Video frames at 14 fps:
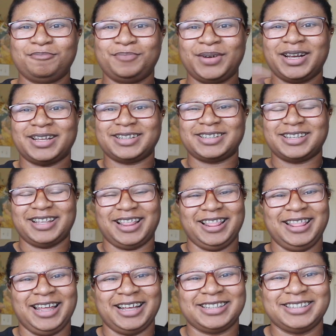But
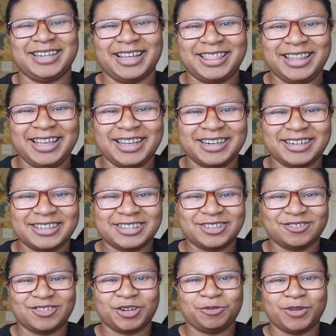that's not the end of the
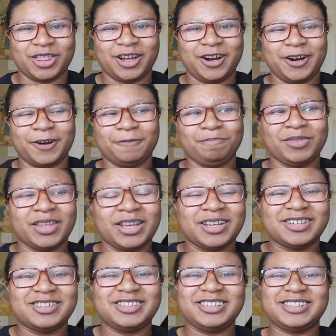story with her.
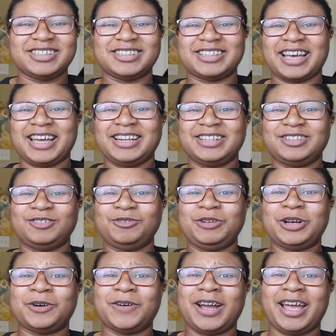She decided to
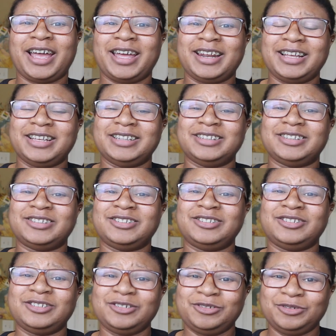go ahead and
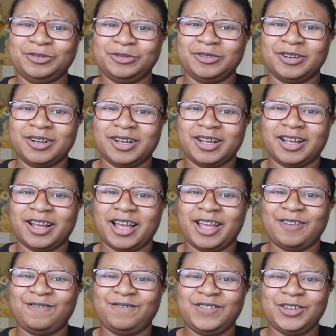sue a
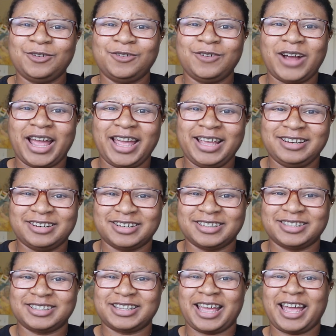few
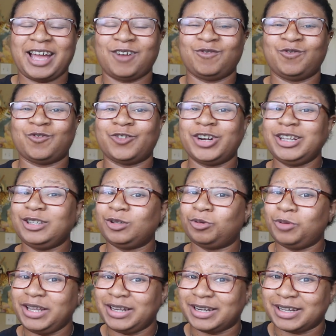agents that have
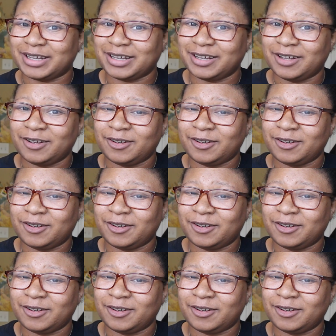retweeted